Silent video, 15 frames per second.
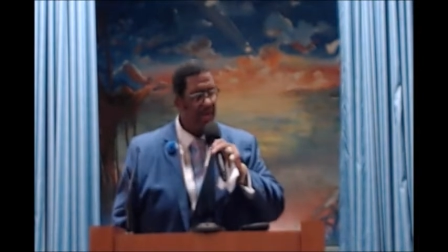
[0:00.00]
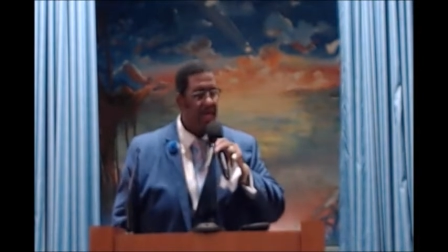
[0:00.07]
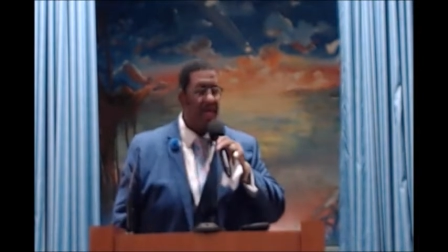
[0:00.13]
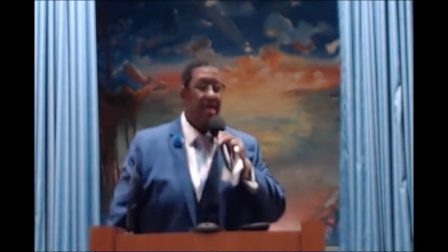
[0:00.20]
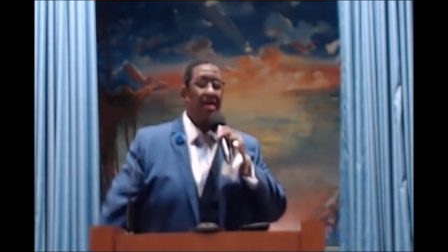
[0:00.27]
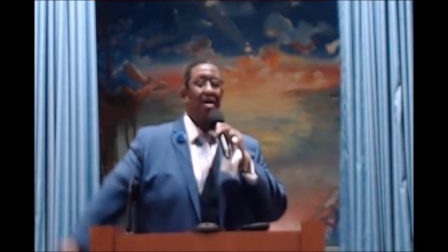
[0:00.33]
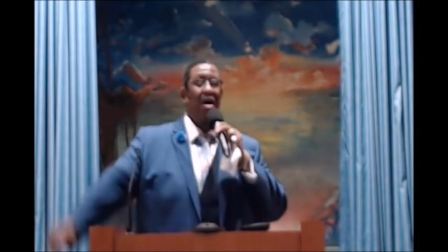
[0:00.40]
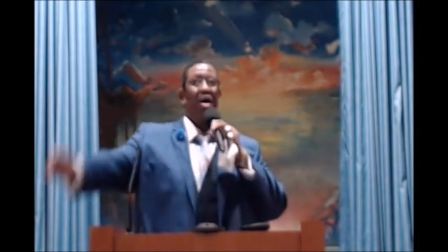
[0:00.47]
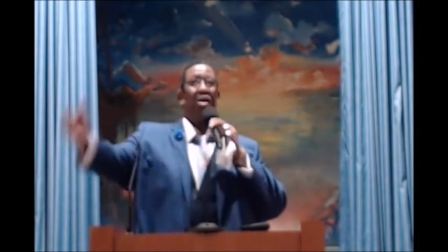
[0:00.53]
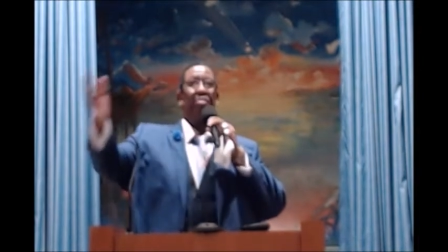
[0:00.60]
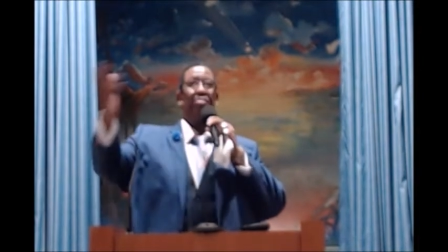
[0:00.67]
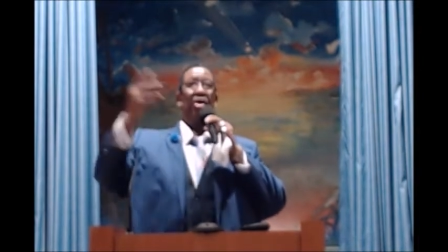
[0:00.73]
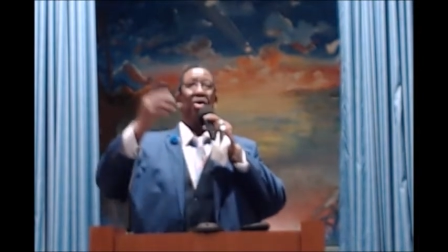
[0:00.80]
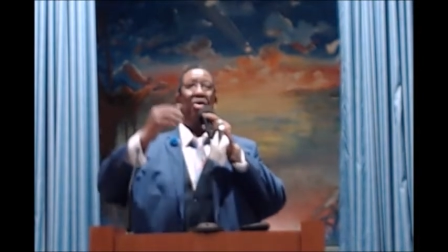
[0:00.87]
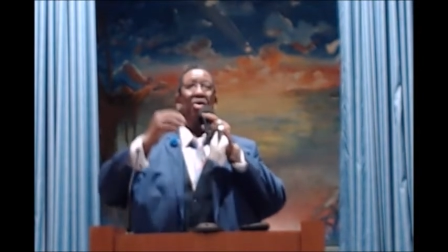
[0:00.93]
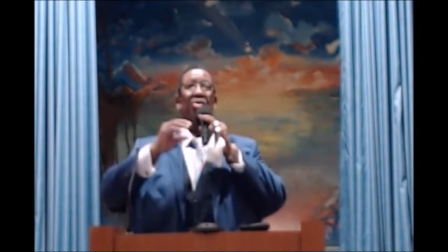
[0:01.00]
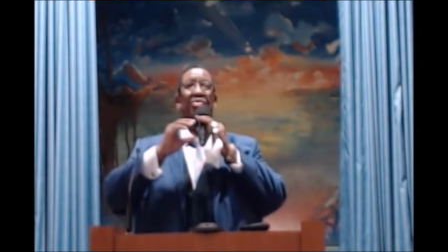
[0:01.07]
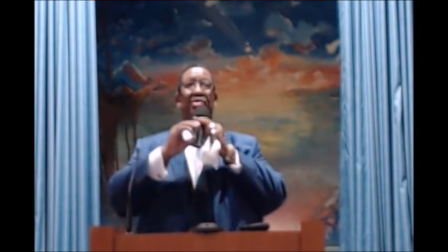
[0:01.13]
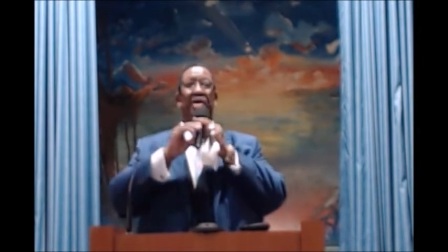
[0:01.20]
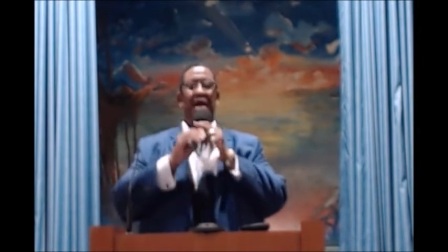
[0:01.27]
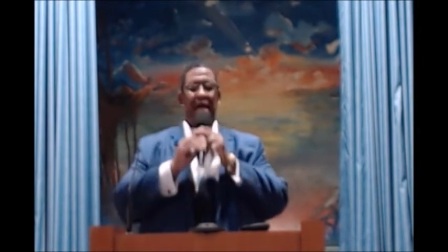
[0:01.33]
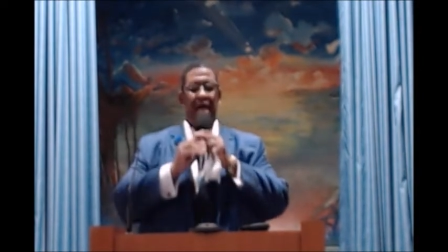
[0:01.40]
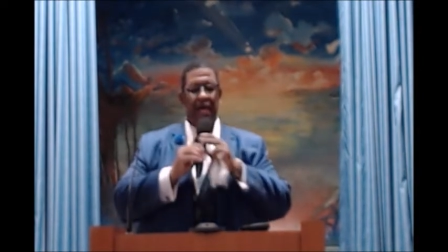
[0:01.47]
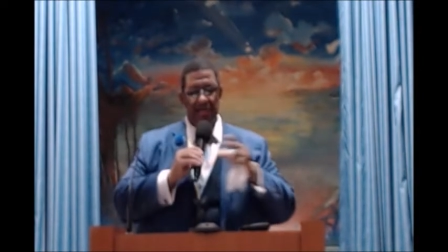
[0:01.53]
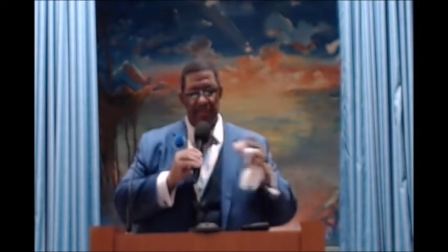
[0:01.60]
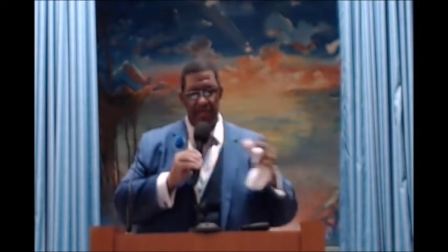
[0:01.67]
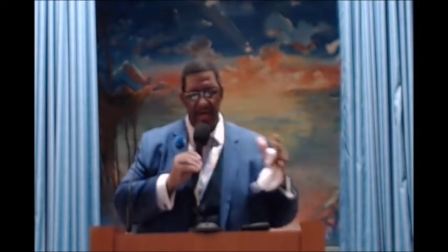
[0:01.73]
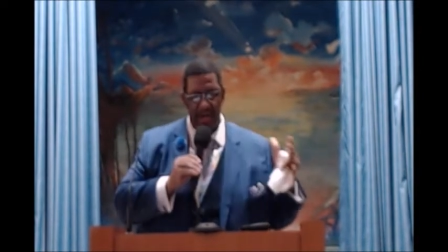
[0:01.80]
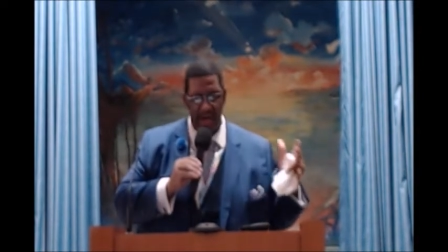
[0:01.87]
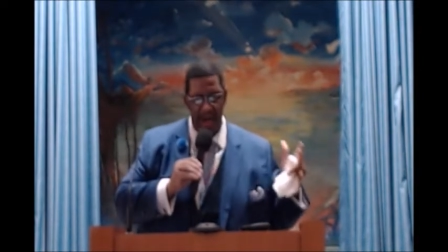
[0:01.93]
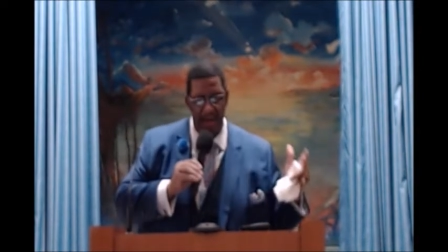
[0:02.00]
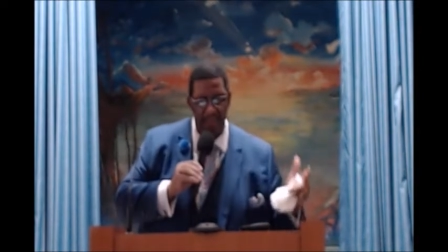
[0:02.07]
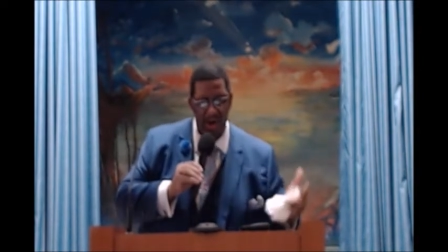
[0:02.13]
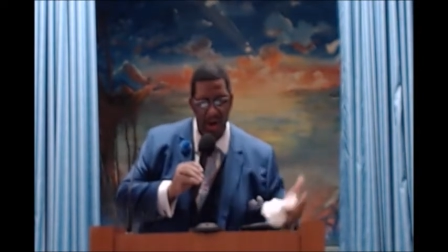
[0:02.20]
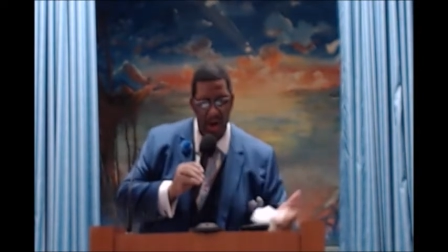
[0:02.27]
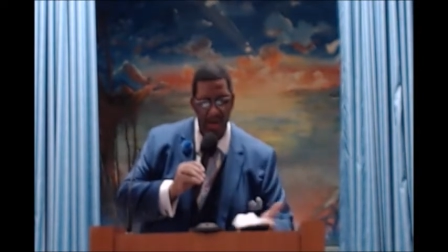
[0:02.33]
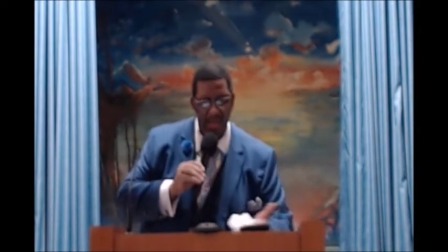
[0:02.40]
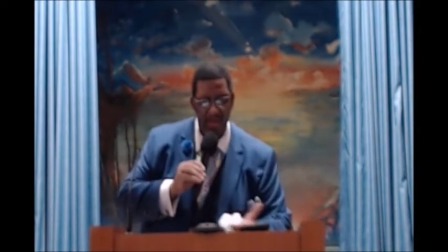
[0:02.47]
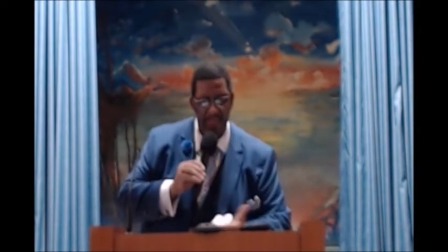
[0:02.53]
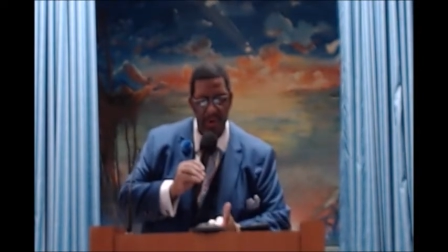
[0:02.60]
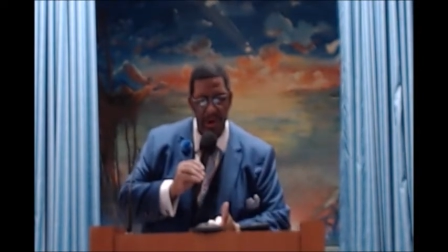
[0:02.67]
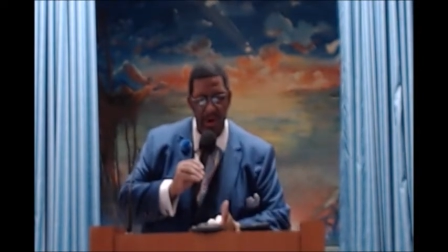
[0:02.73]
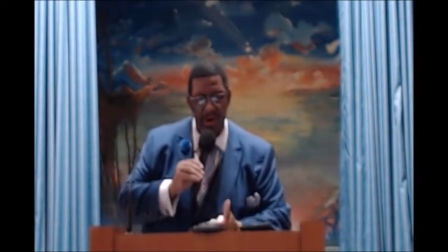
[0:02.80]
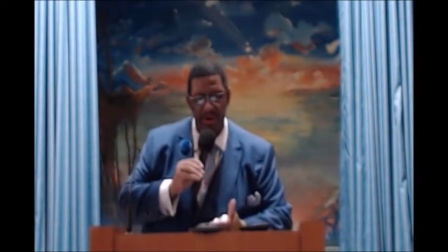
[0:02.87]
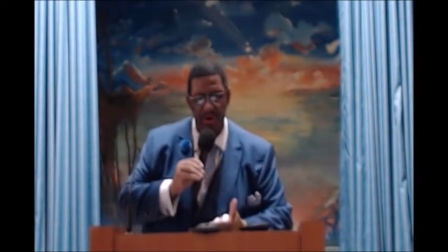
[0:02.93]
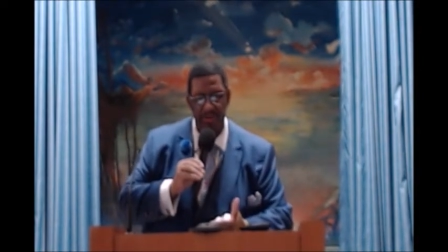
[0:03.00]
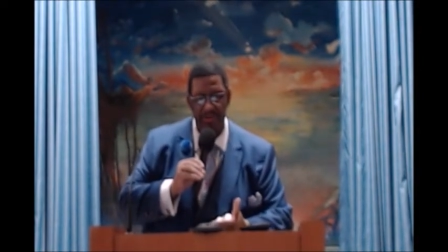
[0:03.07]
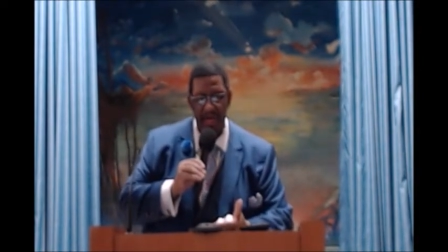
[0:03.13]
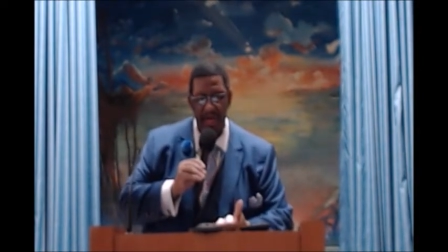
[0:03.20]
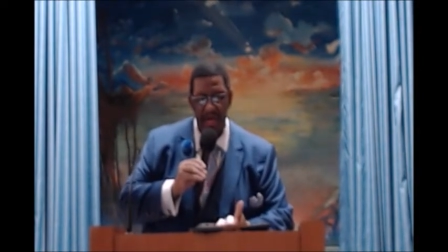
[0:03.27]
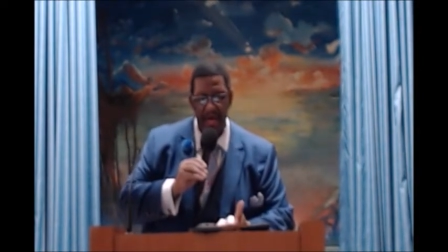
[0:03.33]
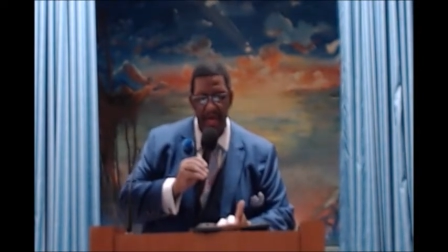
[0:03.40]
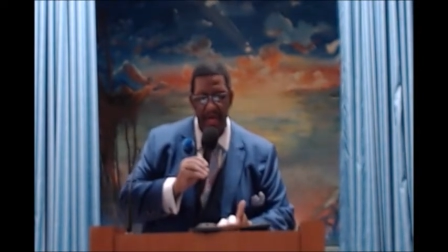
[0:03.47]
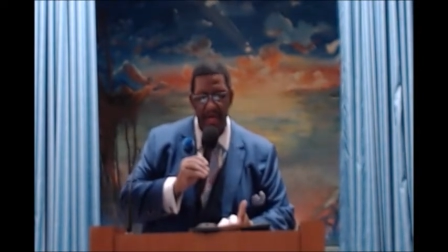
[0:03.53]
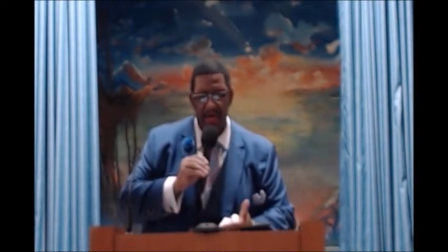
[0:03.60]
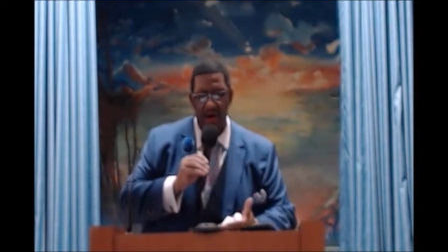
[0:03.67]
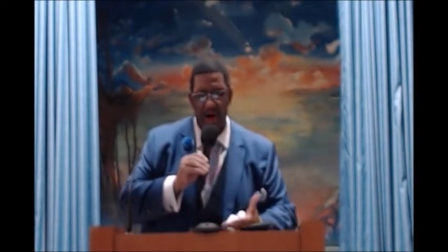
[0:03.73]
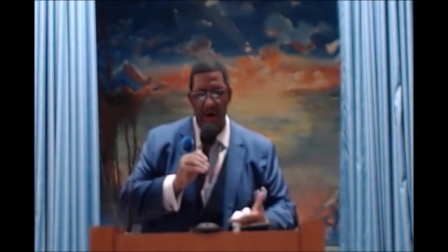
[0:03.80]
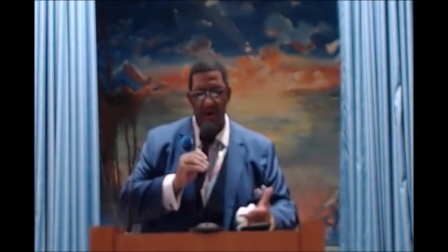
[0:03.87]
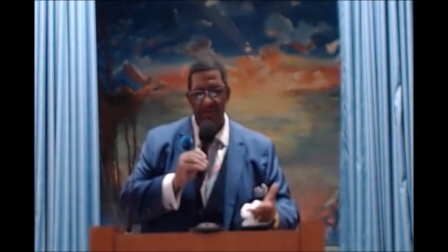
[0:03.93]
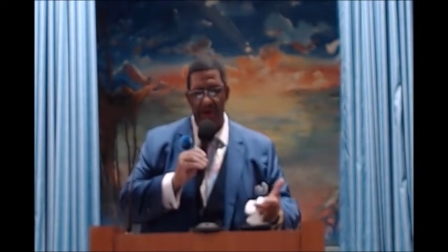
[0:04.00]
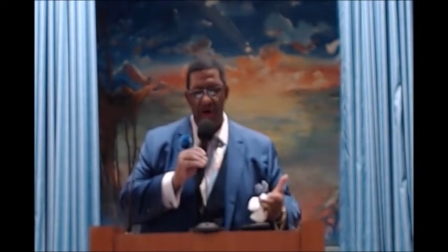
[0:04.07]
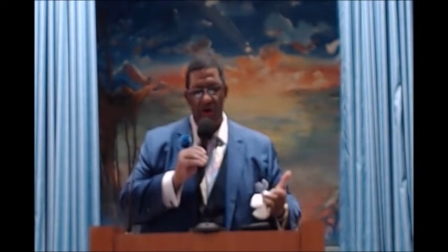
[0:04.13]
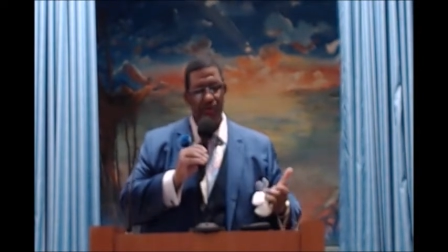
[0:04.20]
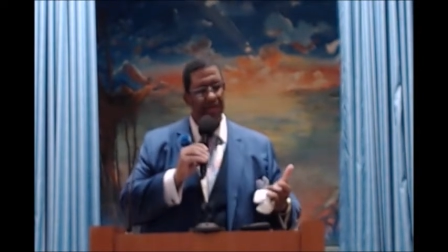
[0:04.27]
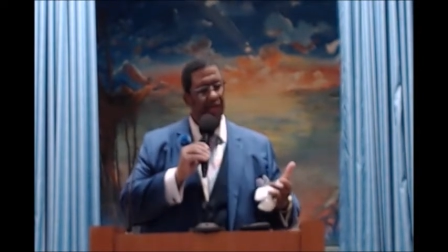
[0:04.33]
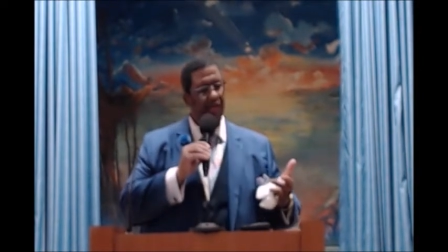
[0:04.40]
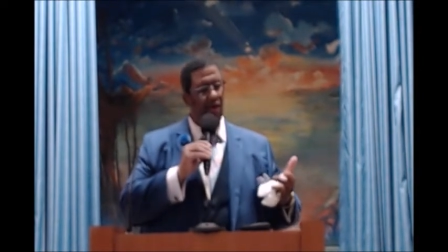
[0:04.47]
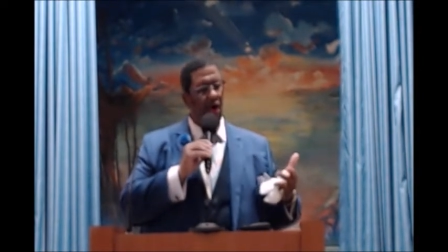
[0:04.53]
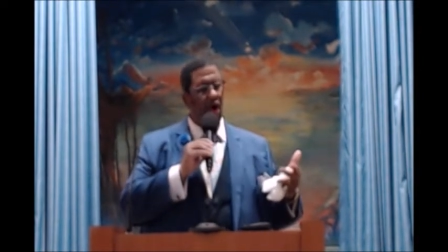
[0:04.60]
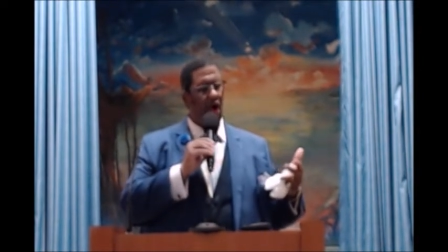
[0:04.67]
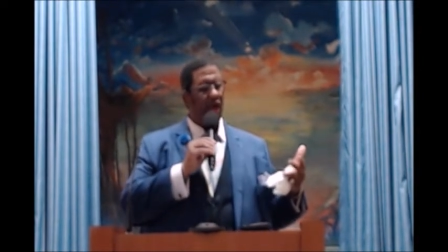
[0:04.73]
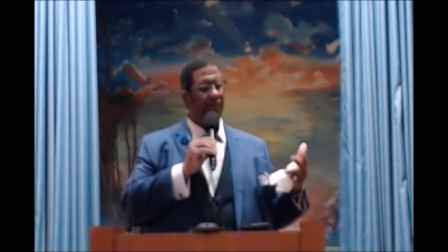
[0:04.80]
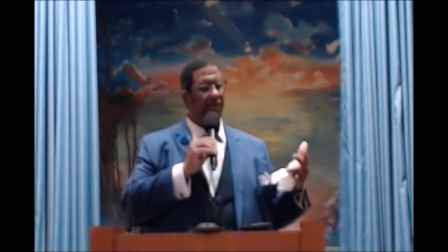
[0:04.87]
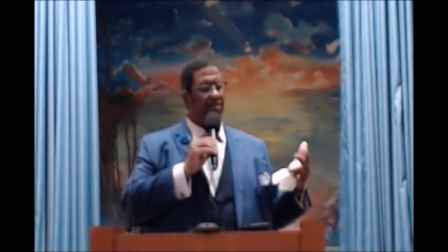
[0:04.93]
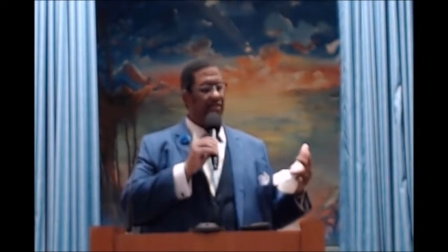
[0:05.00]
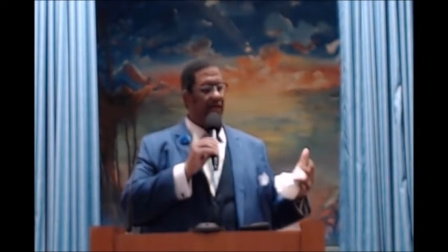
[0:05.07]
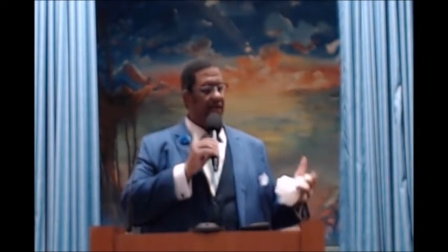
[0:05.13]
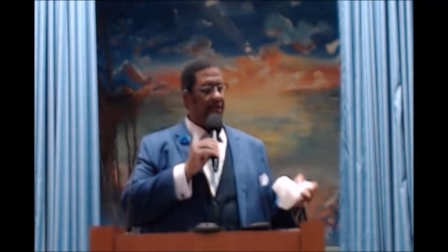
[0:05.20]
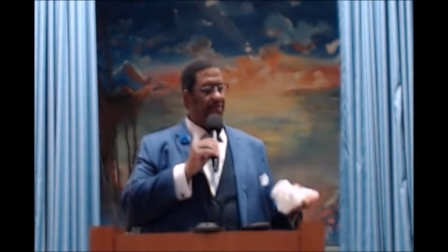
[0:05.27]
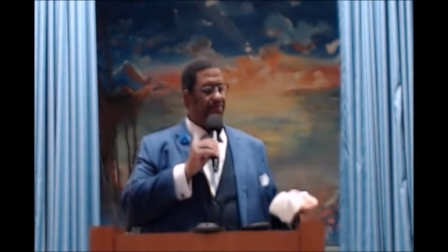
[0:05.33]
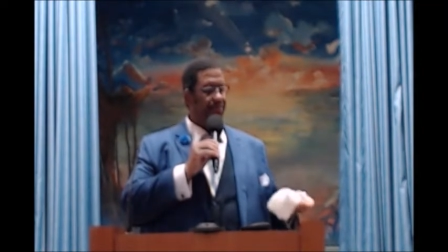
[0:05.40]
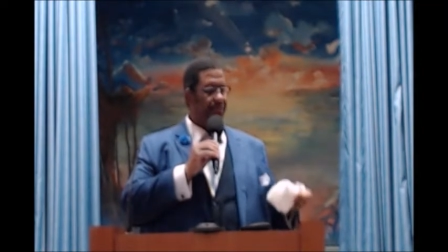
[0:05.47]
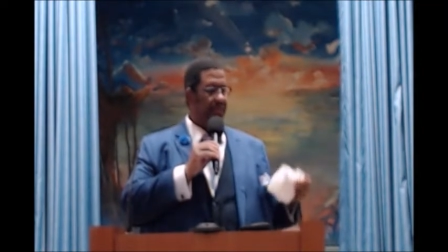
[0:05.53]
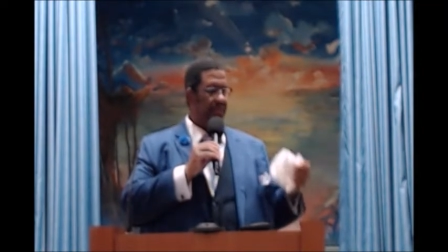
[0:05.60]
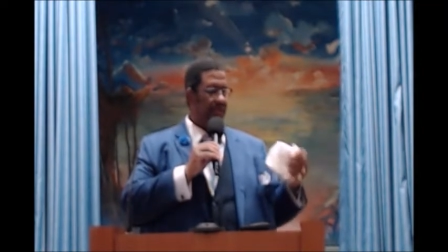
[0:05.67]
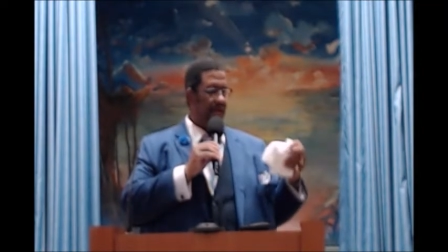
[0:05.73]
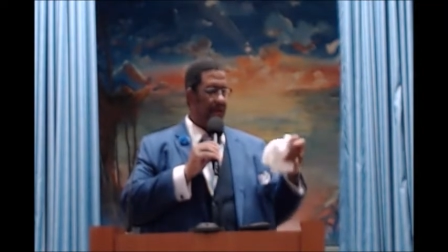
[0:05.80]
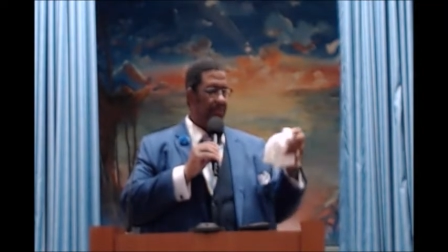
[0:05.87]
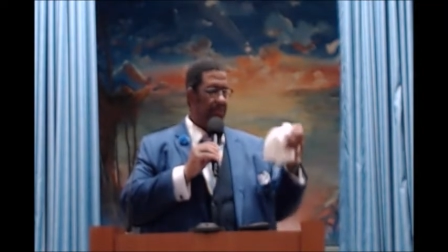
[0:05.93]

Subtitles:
He called the birds. He said, I'm calling you birds. He called those, and then all of a sudden, something